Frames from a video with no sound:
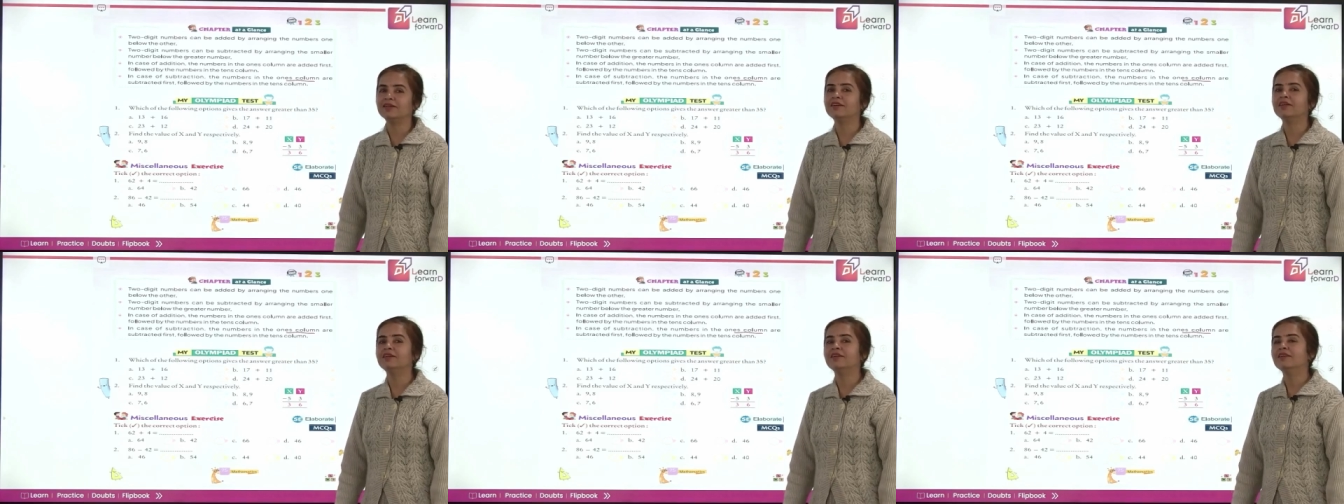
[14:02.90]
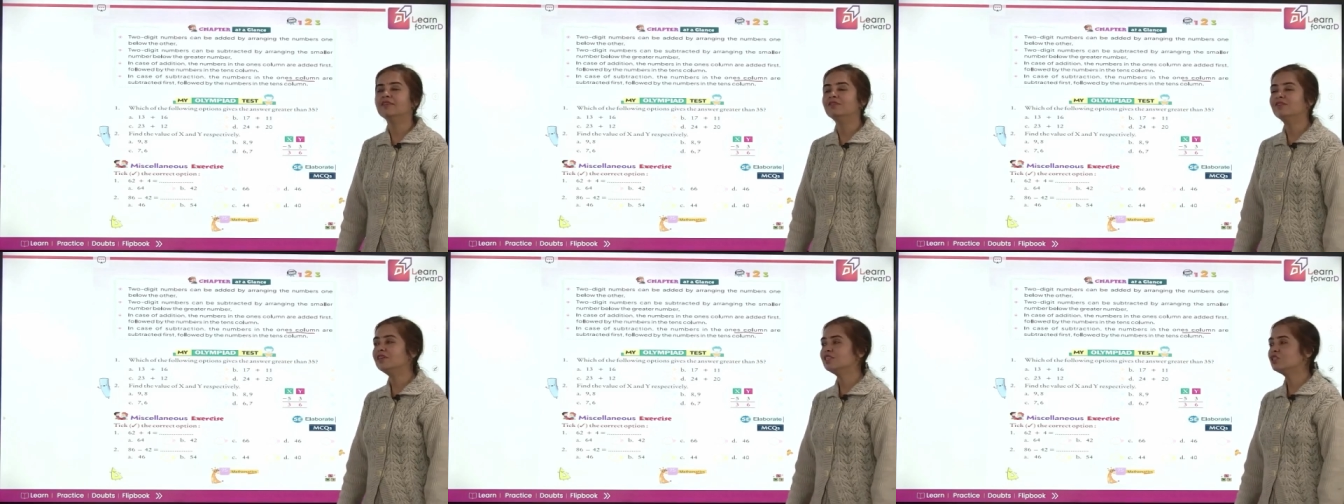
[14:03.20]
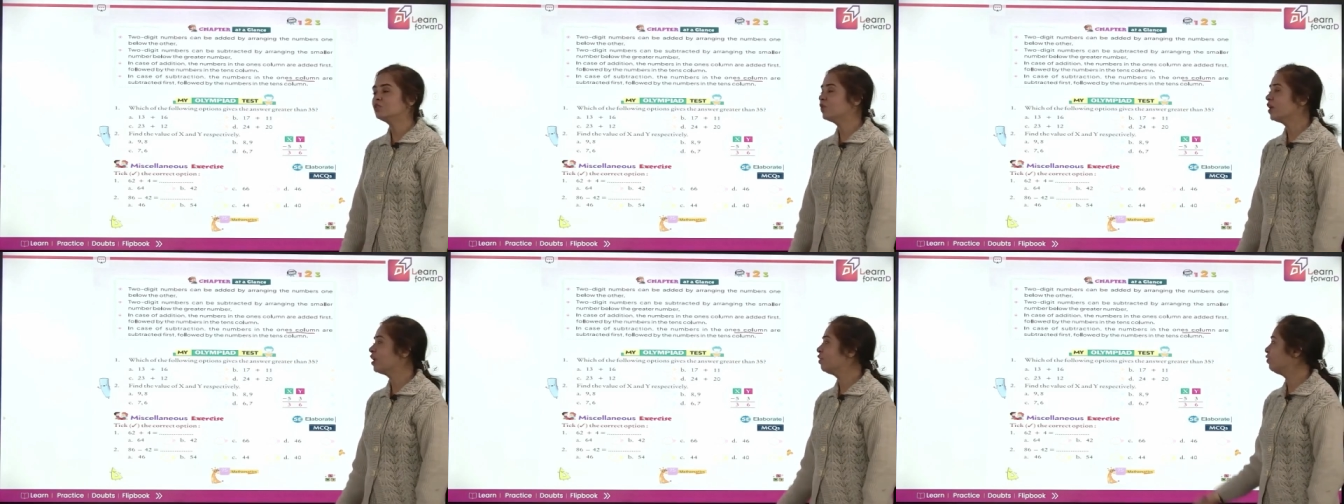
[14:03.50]
Which
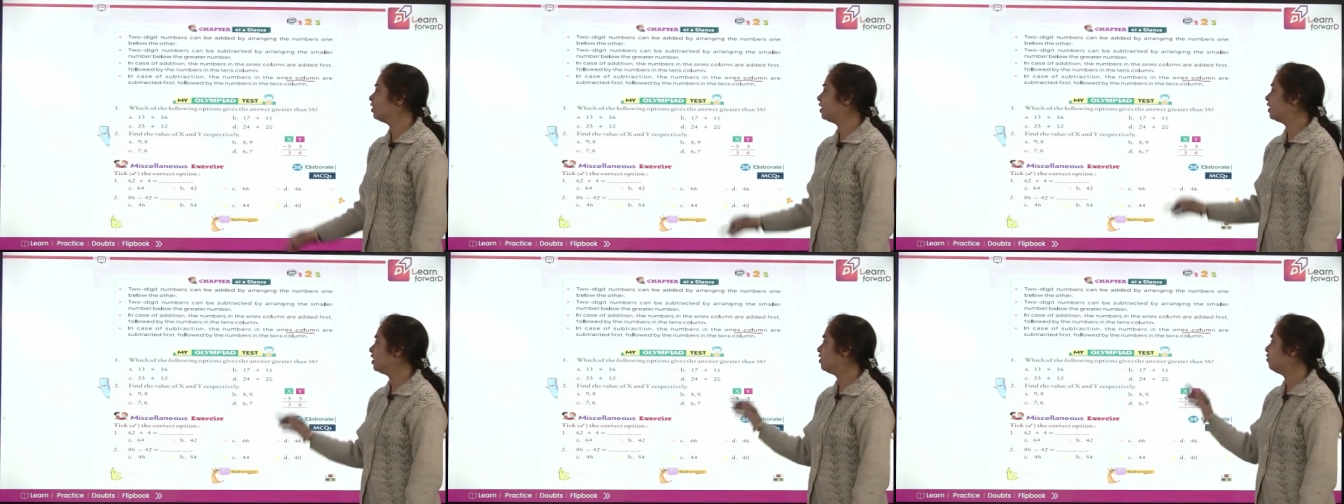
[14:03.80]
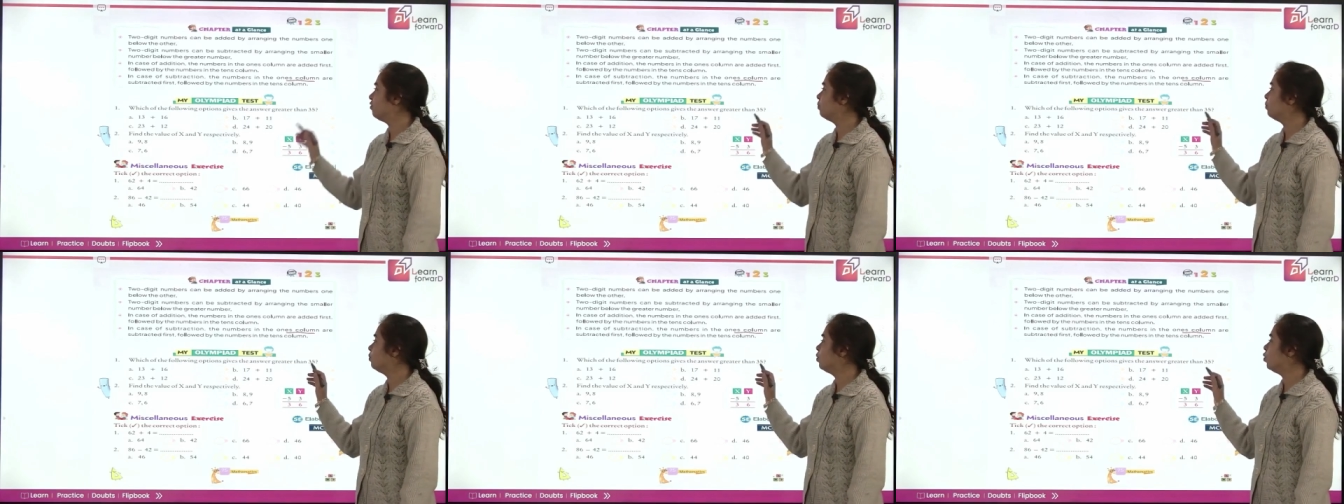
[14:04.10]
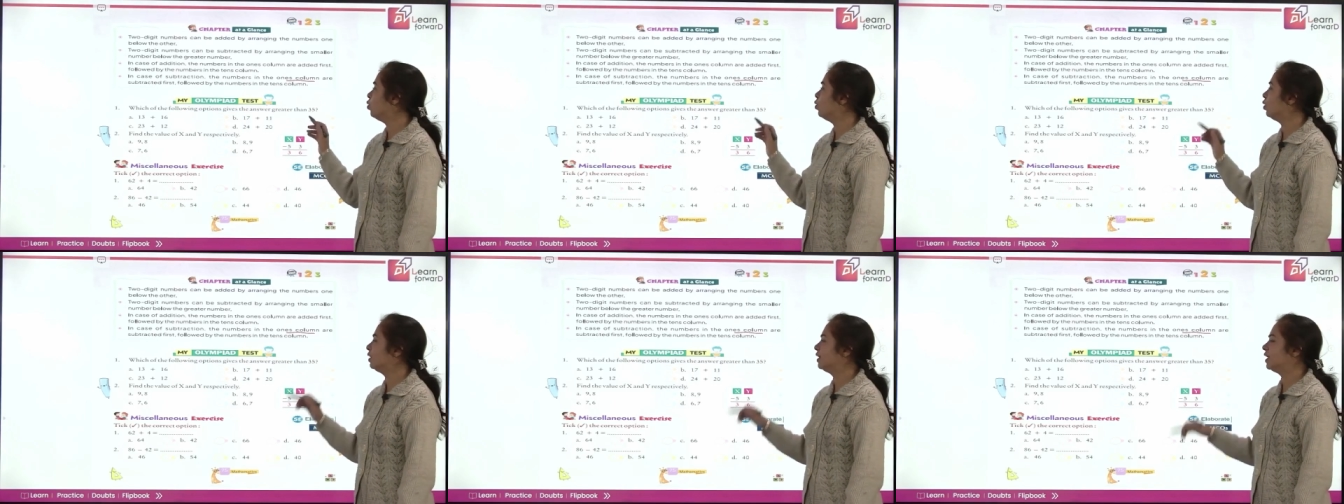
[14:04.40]
one will give more
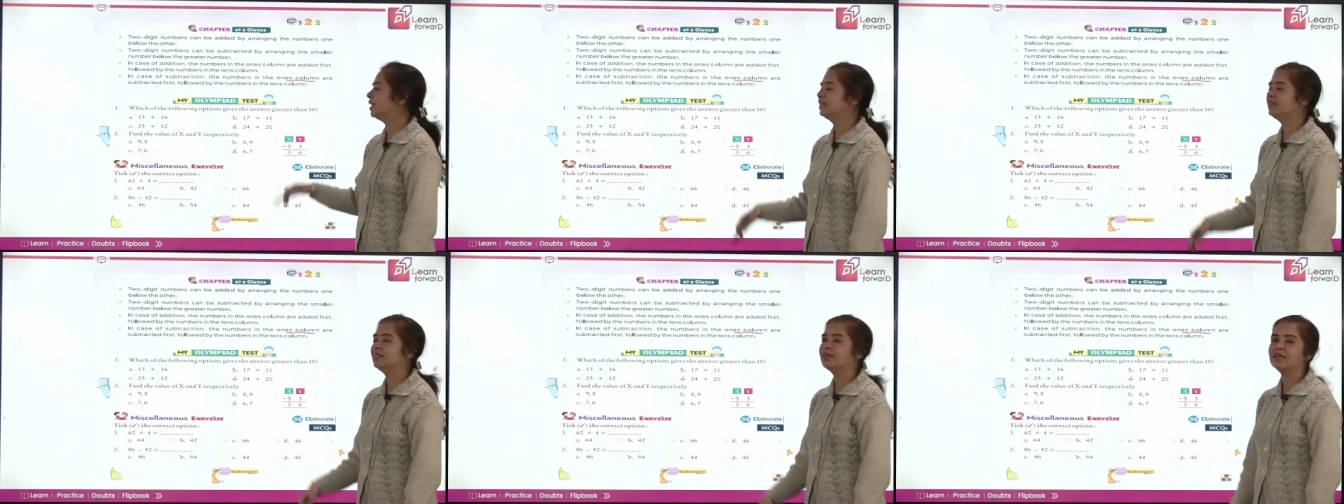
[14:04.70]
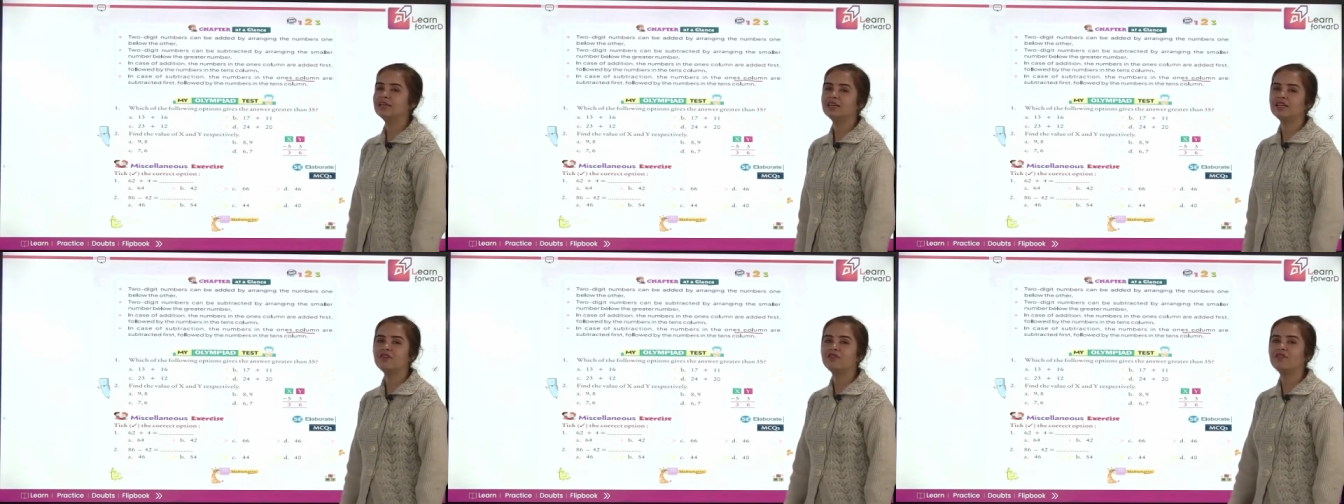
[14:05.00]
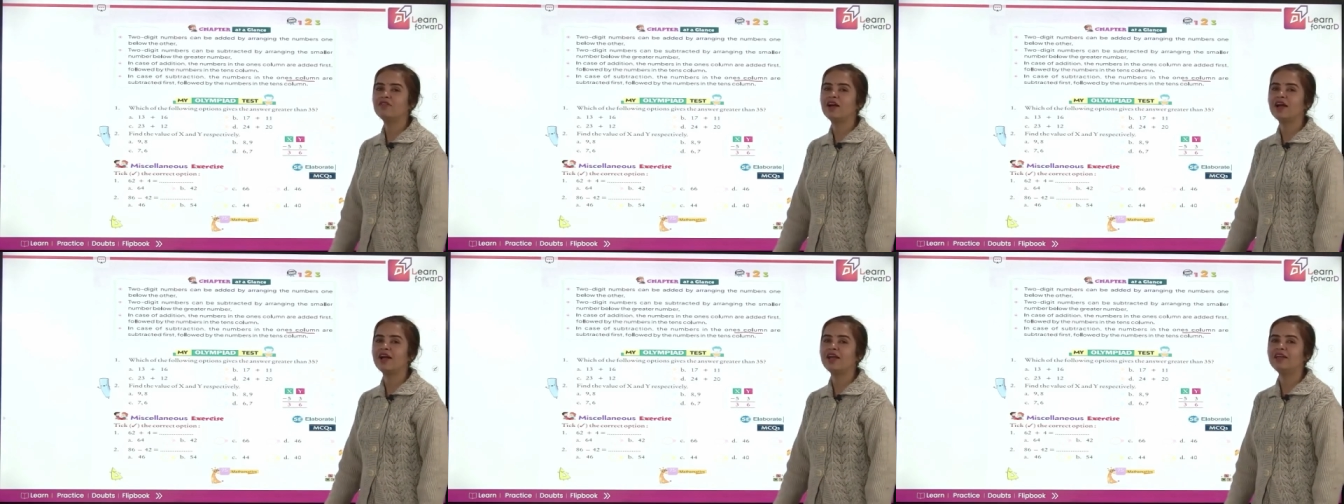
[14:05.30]
than
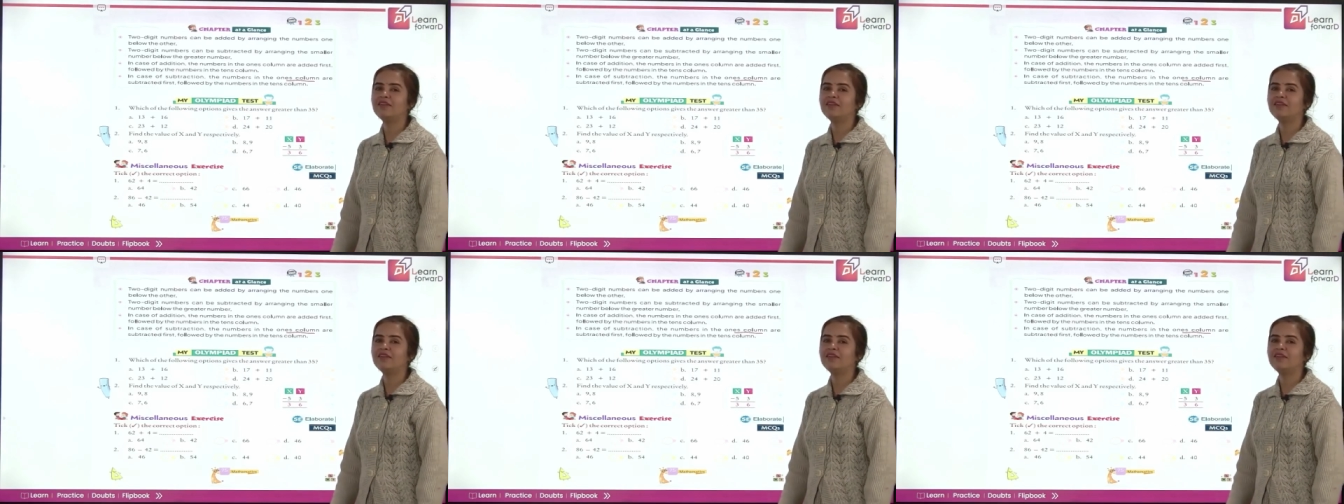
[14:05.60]
35?